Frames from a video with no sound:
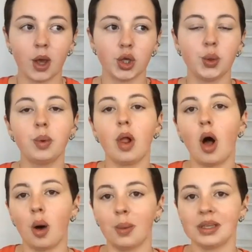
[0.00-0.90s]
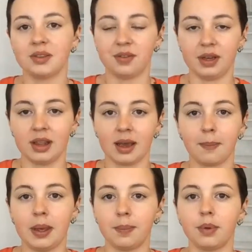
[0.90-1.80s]
you will always feel like
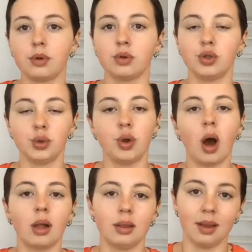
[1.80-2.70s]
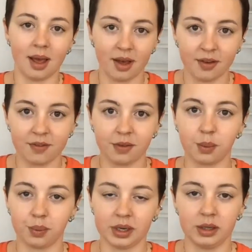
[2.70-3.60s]
people do not love the
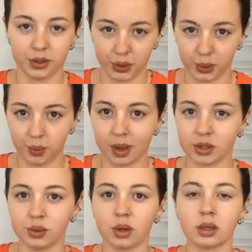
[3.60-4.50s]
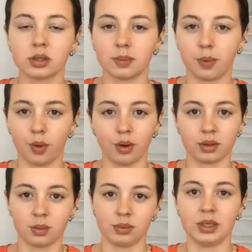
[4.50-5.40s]
real you and do not support
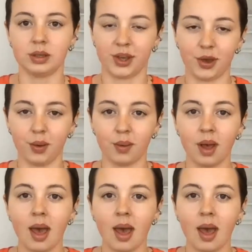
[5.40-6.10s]
the real you,